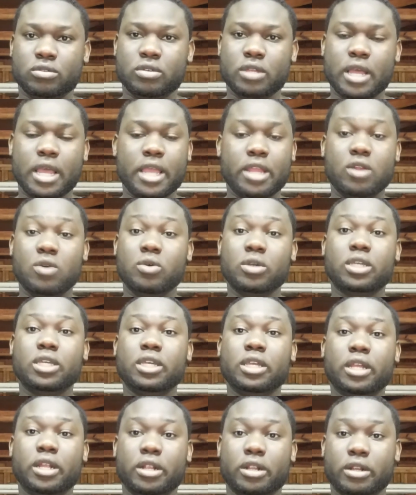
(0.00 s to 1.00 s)
I don't
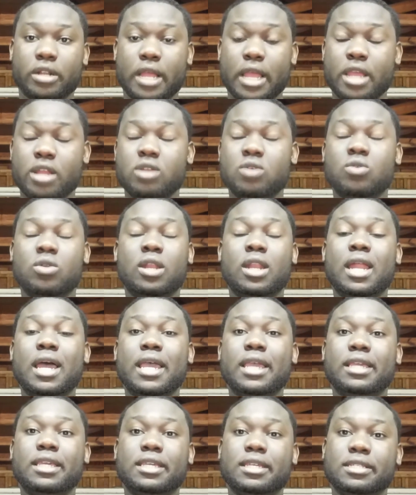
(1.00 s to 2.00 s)
care. I don't
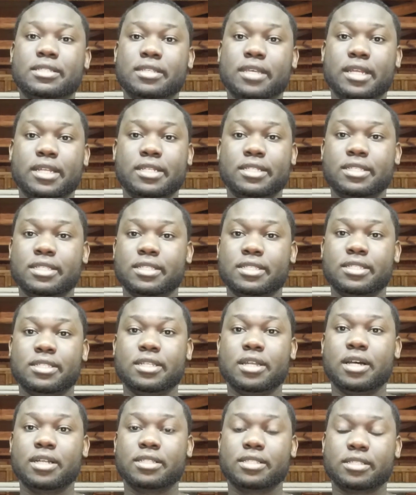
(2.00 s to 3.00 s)
like it, and it is
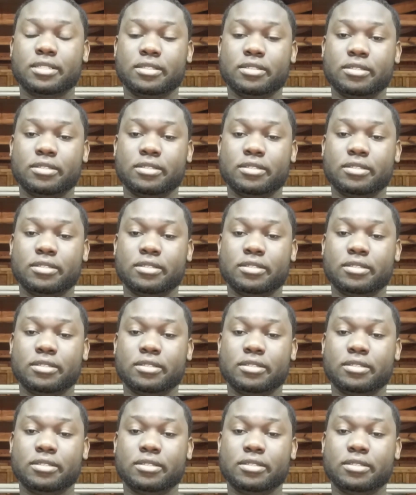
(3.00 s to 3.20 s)
not